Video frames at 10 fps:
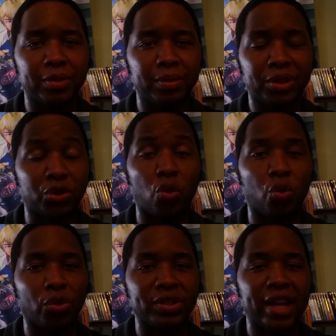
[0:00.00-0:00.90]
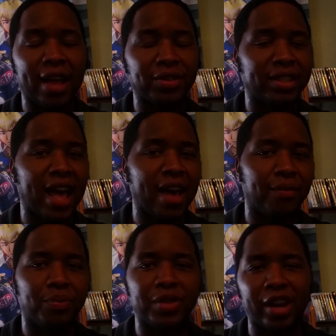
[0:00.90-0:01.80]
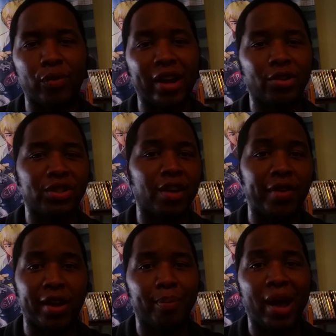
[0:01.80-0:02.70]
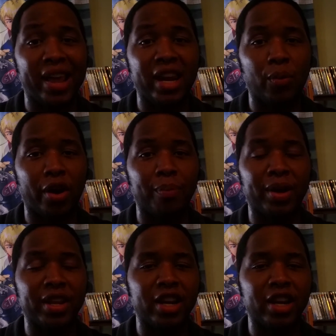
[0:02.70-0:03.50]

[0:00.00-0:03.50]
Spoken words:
stores that have like regular stuff you could buy anywhere. But